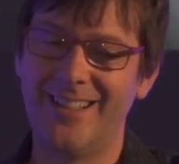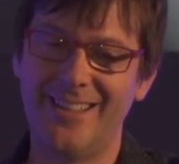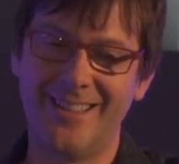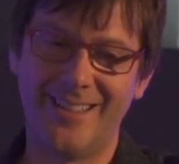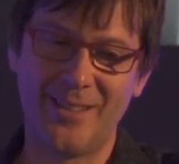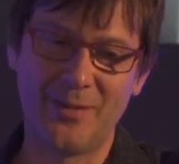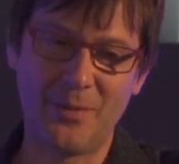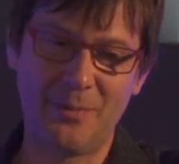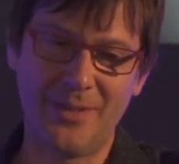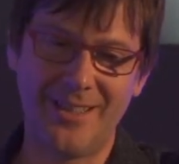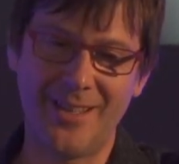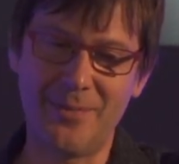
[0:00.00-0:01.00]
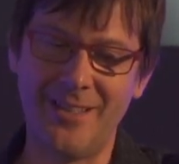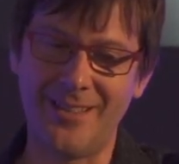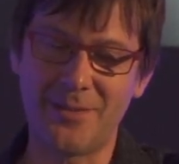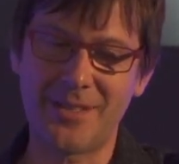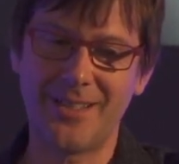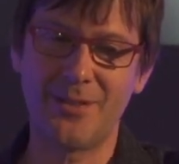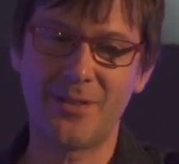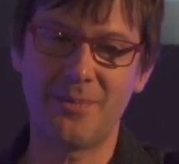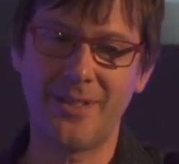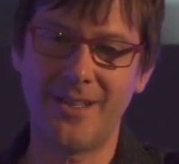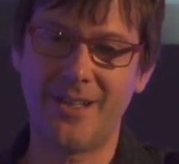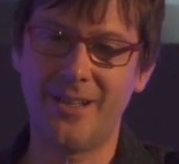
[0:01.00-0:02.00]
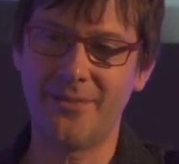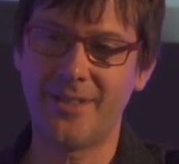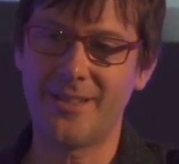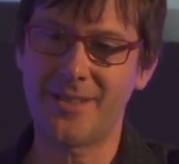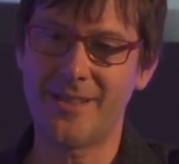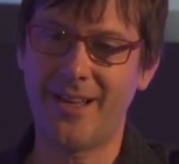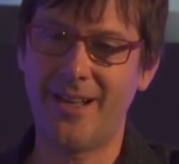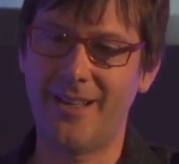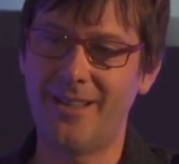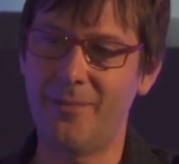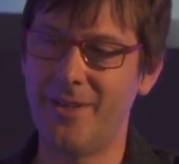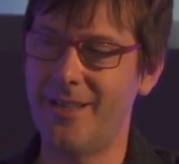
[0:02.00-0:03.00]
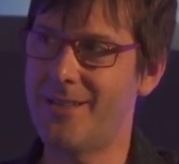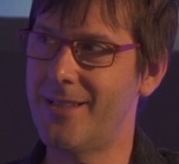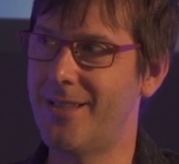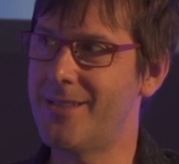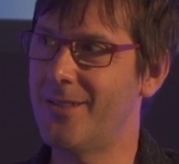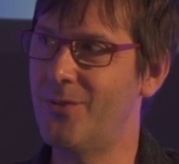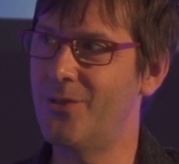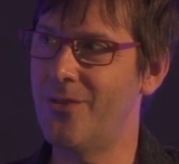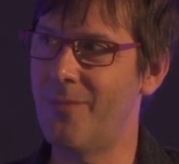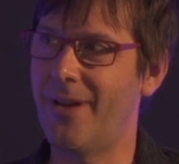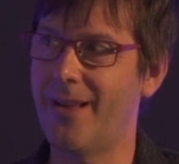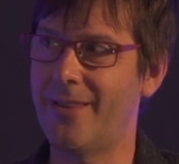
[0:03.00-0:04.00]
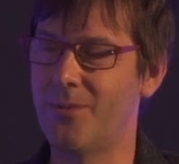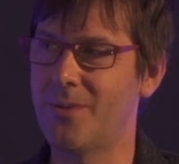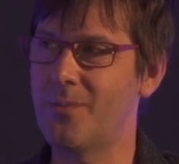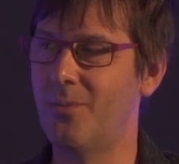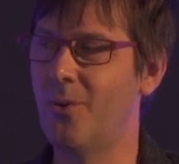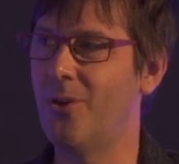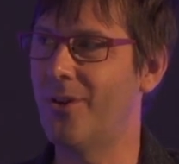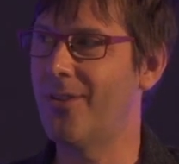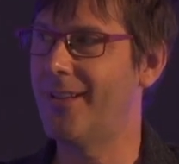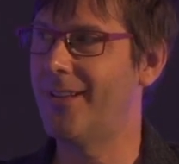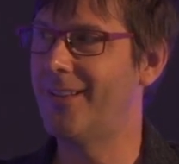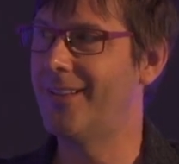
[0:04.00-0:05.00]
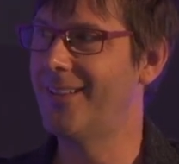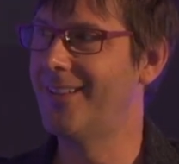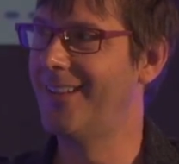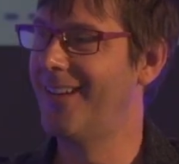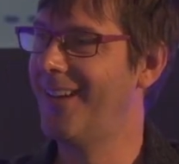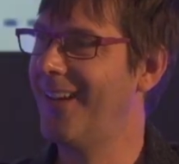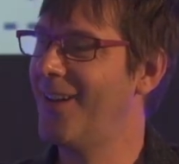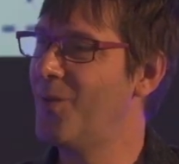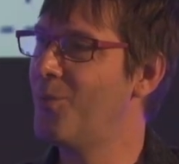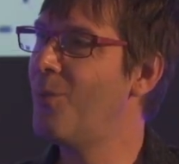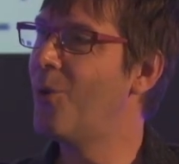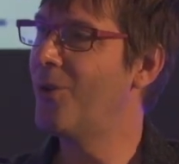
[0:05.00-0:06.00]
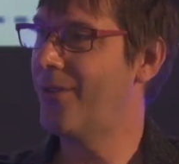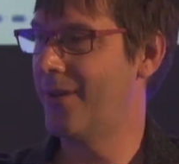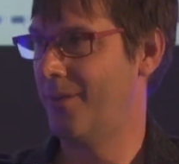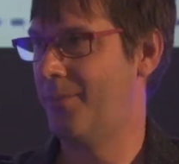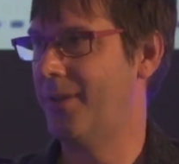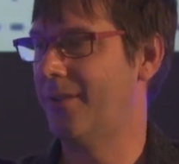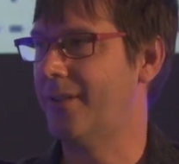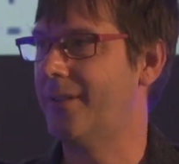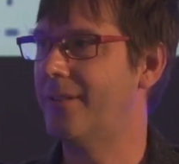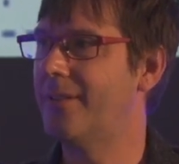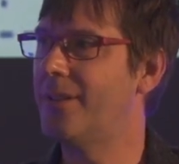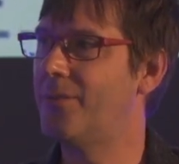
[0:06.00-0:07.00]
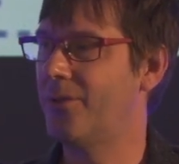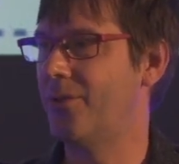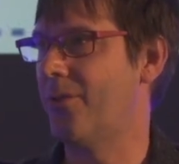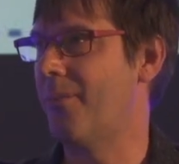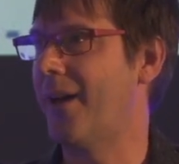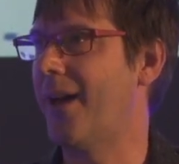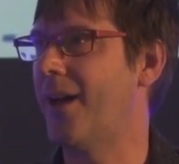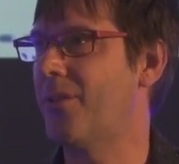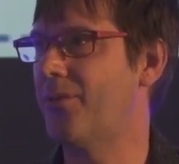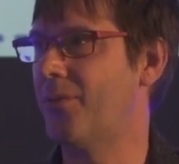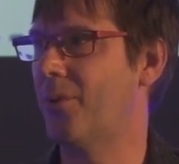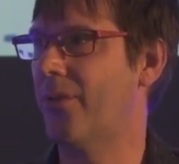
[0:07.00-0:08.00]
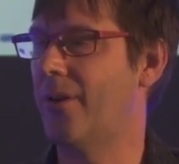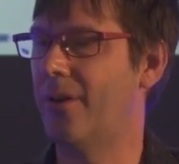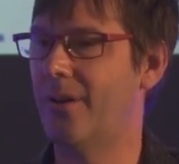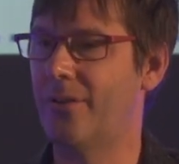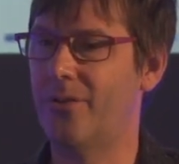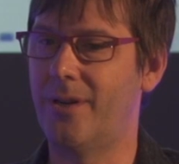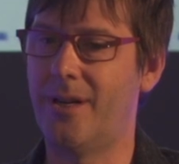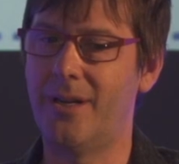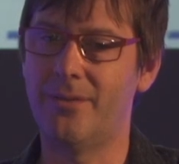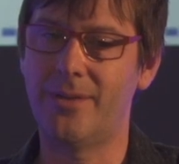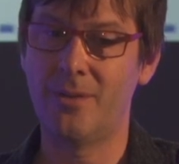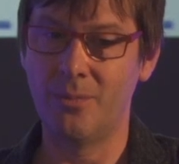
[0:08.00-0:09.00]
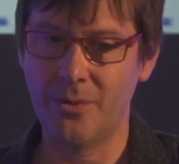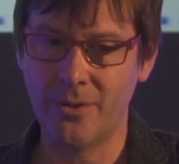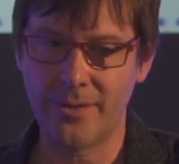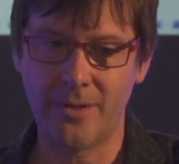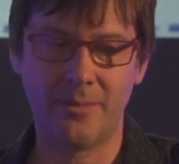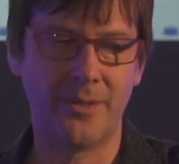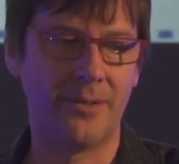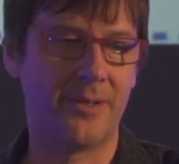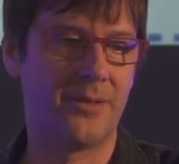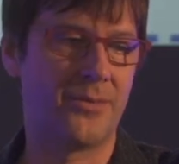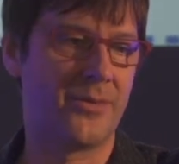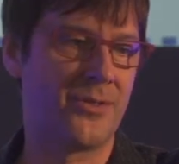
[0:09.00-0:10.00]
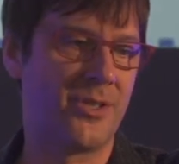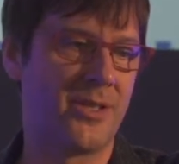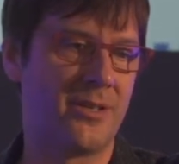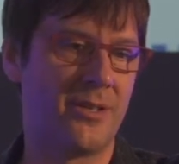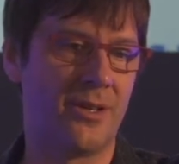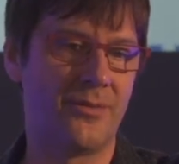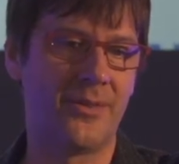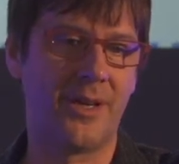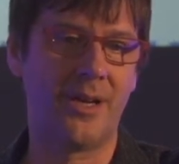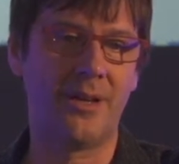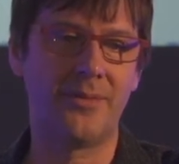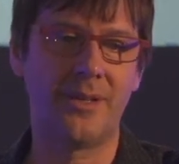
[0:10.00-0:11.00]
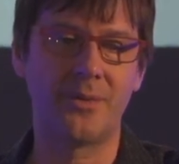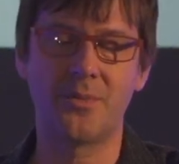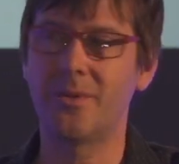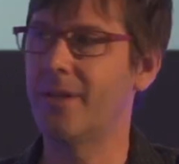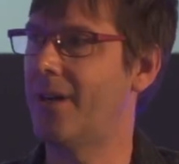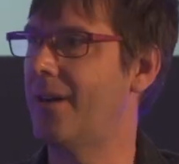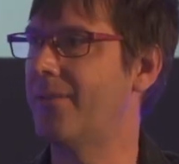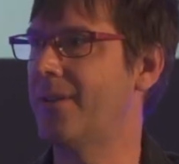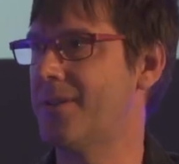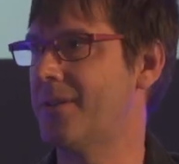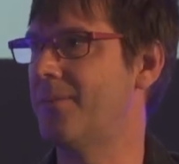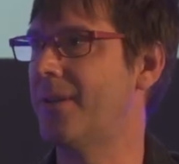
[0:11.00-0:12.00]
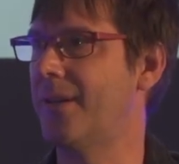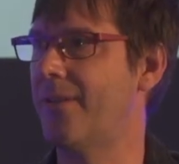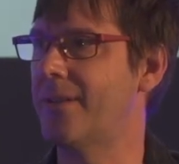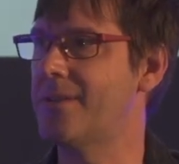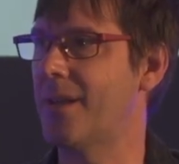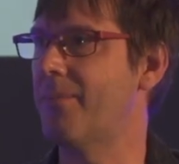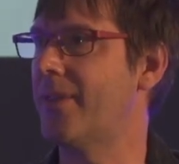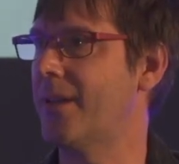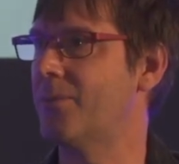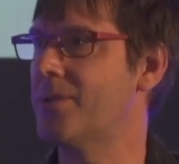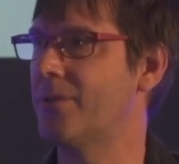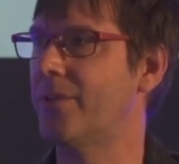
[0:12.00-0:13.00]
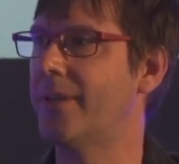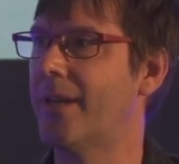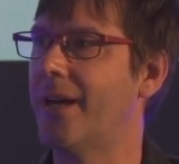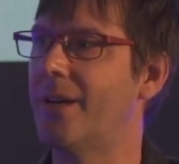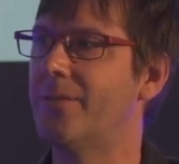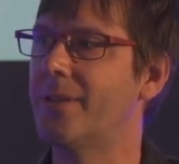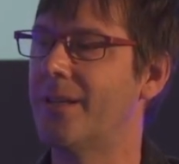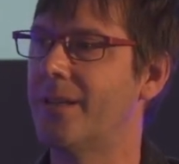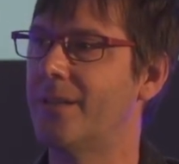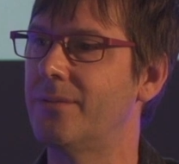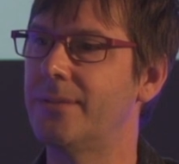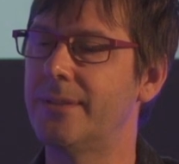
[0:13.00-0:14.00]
But I mean, it was pretty obvious that, I mean, it's if you do the math, it was more than $1 billion if you do the math for the hard drive, and more than $1 billion for the GDDR5, and it was pretty obvious to me that something was going to have to give.